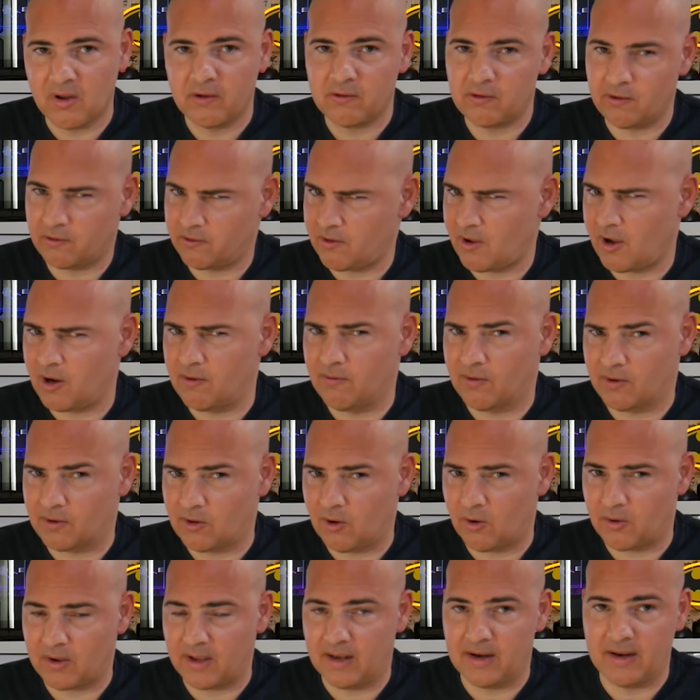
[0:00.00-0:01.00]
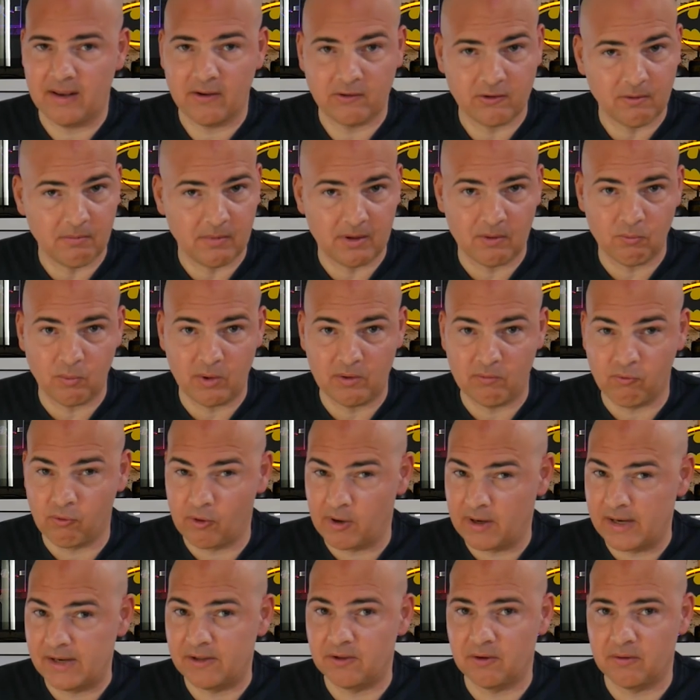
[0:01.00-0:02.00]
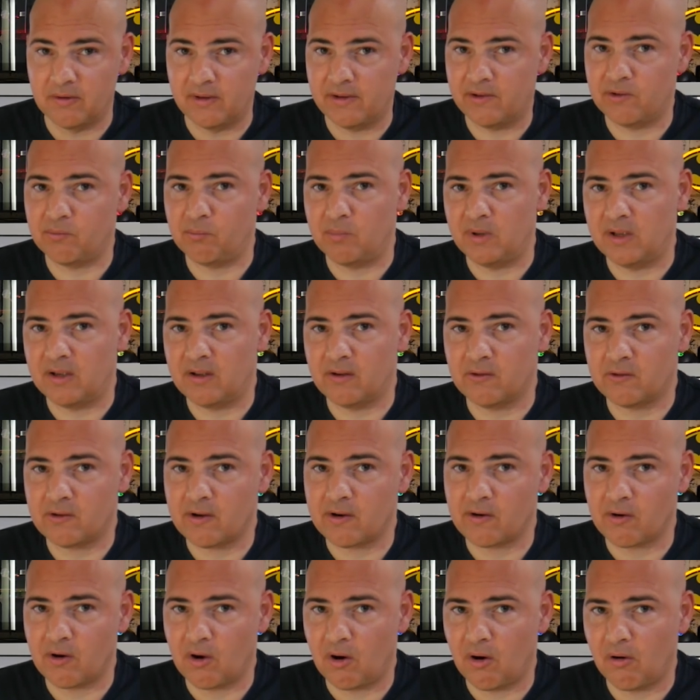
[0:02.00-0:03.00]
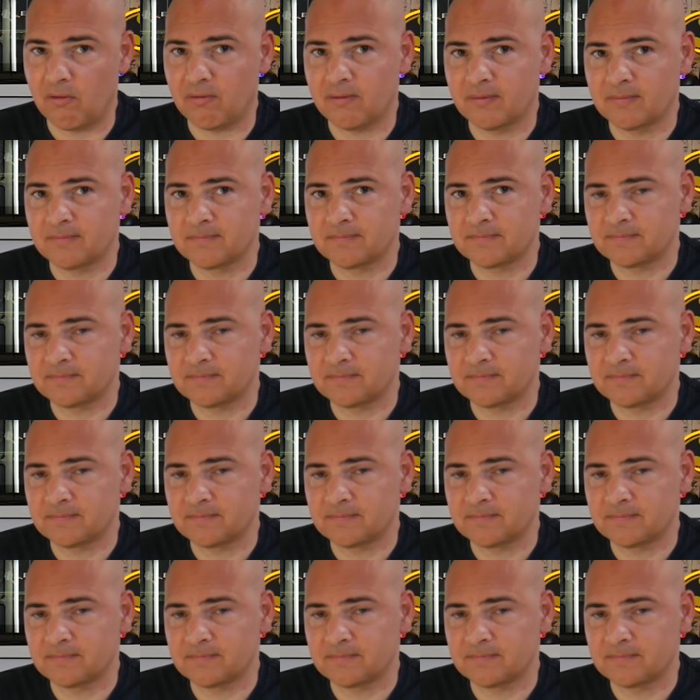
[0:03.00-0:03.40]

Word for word: just overclocking is something we really do need to be considerate of.